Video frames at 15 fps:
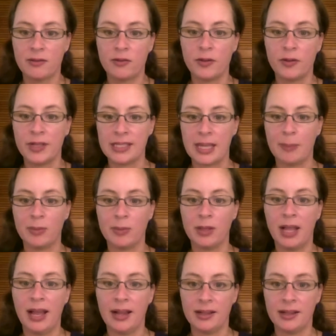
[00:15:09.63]
for example,
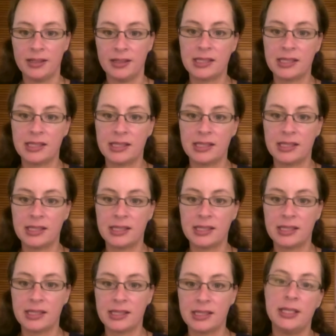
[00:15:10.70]
has on
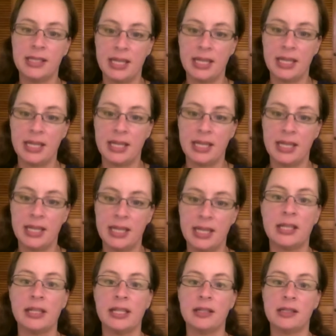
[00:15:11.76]
somebody's innate
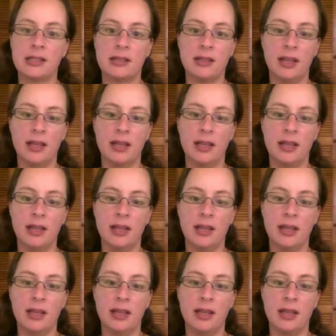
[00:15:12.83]
resilience